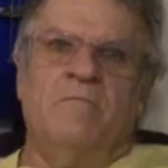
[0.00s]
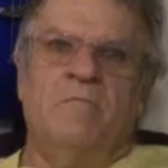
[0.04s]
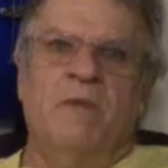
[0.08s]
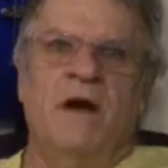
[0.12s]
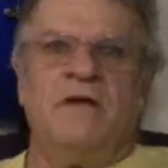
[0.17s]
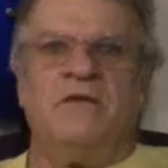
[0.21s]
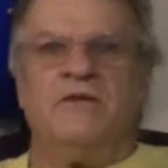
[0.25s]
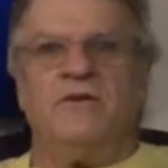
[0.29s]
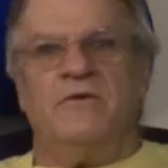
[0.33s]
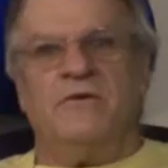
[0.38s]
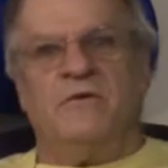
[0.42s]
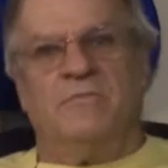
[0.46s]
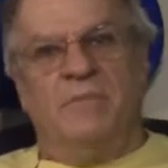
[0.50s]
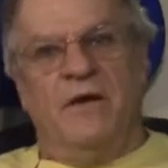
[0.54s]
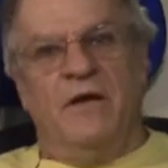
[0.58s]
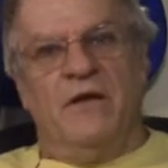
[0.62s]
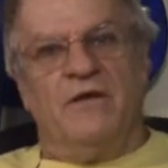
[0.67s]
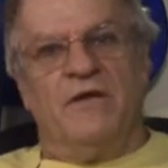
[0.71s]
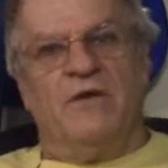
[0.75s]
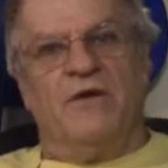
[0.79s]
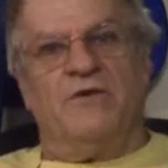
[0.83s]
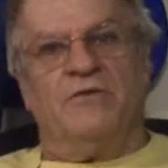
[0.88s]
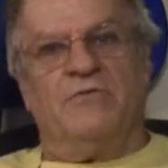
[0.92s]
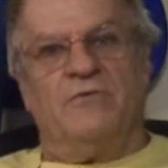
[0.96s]
Mentor and
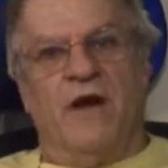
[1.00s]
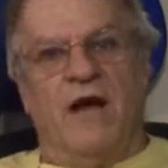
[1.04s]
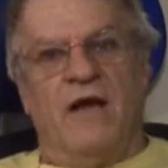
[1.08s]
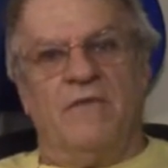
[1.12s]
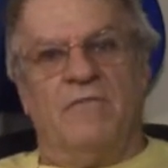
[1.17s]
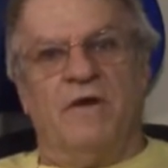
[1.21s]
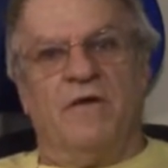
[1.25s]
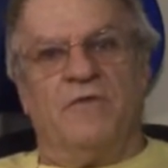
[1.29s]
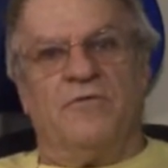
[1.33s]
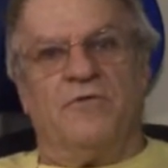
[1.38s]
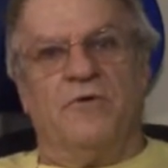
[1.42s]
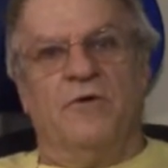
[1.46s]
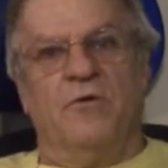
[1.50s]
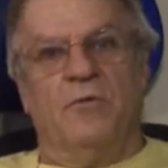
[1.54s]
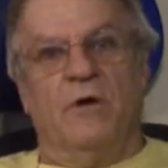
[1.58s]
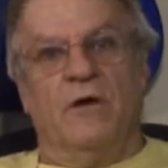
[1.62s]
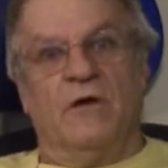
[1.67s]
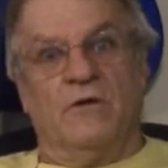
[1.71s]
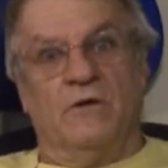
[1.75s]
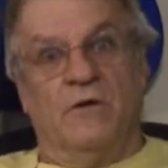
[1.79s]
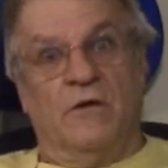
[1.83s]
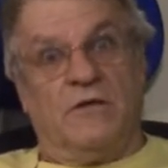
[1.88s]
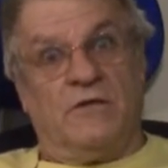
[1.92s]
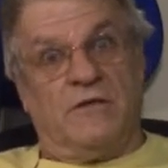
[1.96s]
Billy are driving through
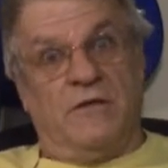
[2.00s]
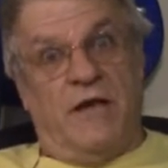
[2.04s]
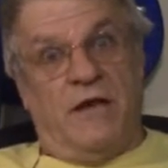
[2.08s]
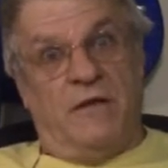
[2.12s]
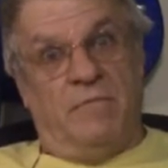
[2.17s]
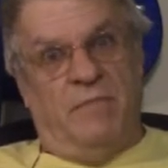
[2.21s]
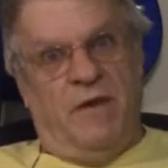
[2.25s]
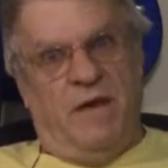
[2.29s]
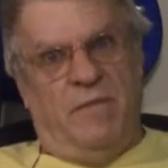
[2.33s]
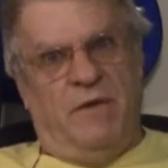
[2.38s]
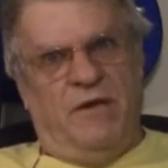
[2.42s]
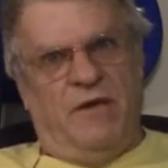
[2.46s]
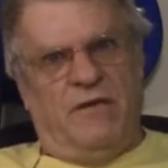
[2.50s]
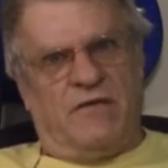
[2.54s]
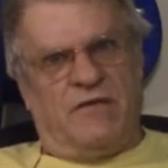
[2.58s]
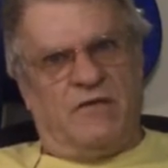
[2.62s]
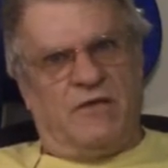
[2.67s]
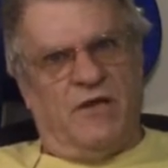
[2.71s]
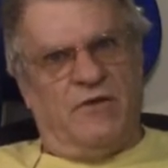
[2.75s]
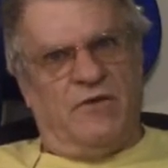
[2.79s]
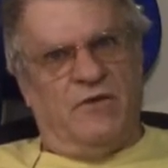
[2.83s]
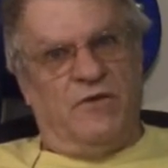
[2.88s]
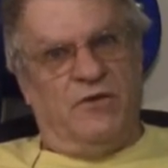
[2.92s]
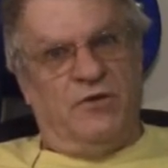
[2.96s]
what looks like maybe
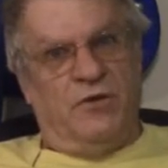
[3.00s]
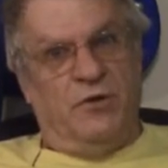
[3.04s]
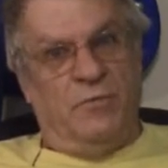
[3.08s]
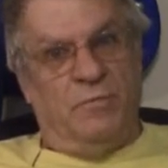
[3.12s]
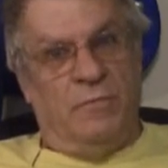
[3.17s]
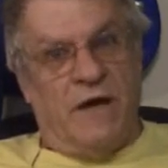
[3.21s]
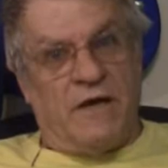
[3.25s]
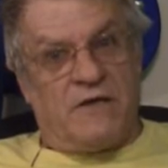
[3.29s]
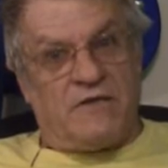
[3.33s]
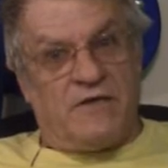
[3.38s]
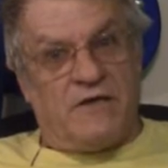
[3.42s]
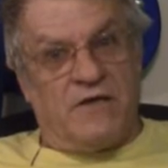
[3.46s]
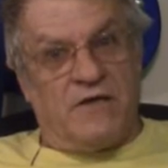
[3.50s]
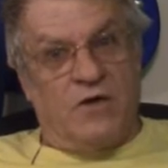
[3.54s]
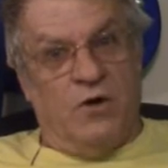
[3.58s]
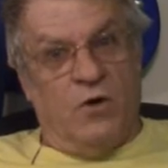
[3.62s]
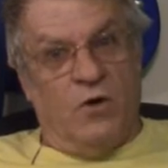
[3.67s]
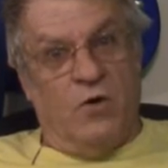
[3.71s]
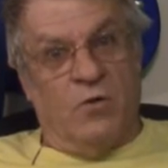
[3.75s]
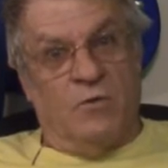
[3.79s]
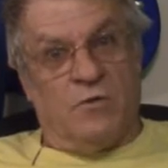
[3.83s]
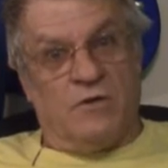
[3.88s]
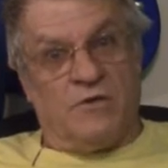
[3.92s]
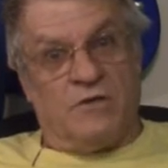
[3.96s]
southern New
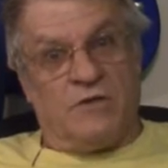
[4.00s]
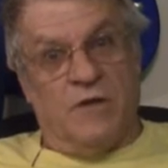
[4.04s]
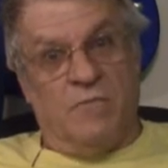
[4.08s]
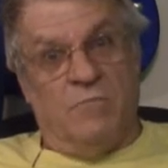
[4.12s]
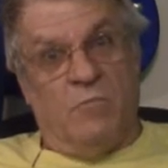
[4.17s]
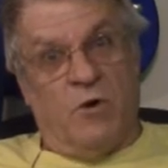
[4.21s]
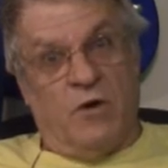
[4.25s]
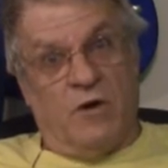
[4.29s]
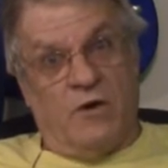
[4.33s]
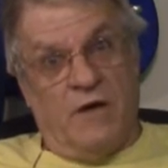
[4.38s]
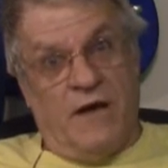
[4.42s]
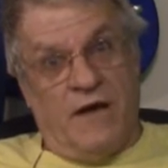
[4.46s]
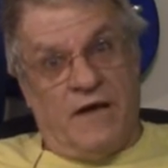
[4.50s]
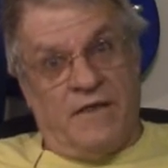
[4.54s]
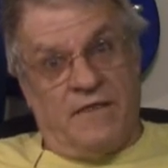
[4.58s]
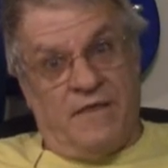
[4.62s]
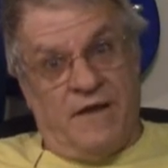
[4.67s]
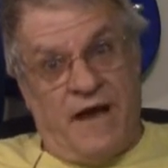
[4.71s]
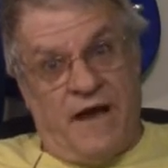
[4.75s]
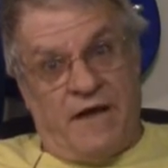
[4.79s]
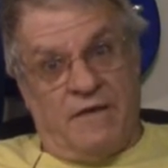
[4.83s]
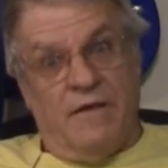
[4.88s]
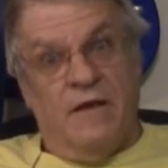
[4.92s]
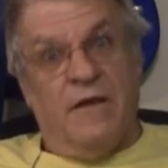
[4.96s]
Mexico or somewhere like
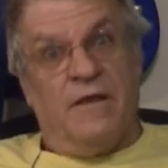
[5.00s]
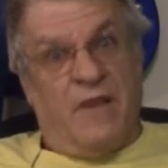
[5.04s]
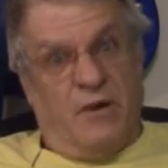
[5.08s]
that.